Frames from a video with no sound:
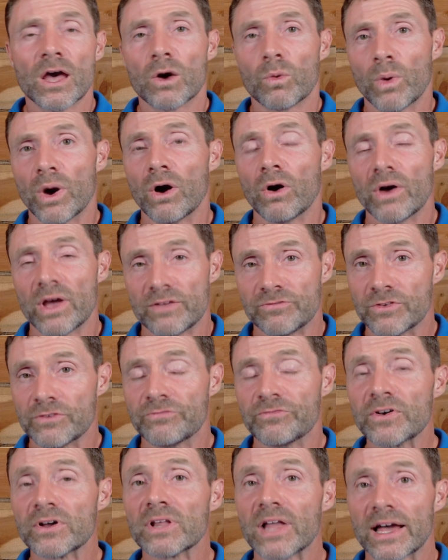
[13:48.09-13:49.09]
Well, if you
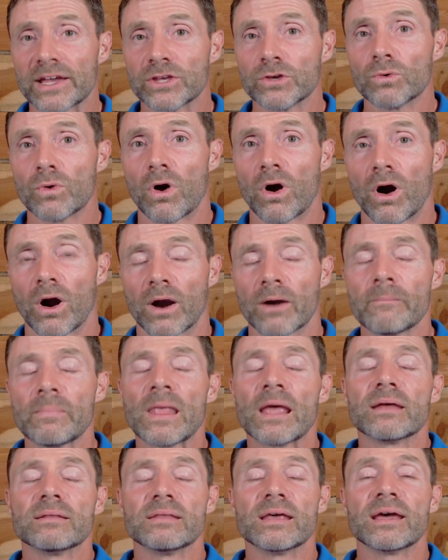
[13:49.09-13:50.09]
feel like you are,
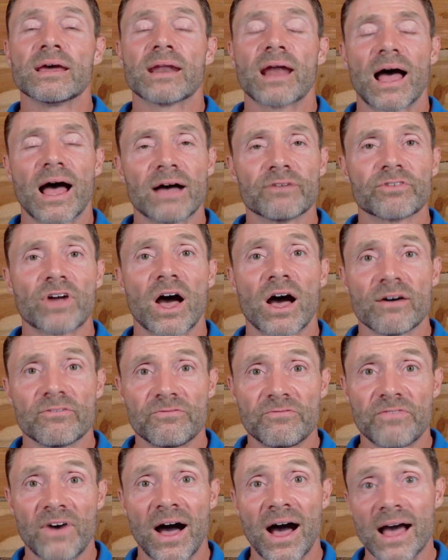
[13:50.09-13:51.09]
then I've got
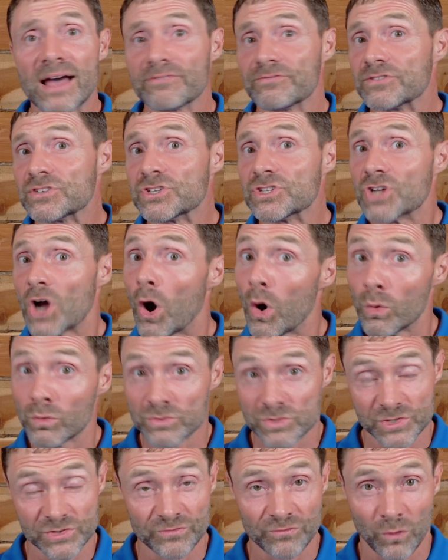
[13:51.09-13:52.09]
5
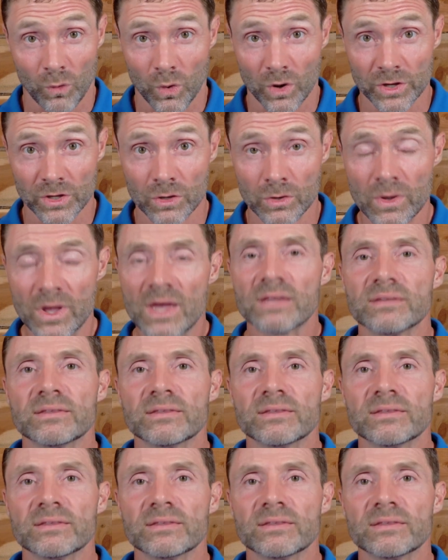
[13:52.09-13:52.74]
don'ts for you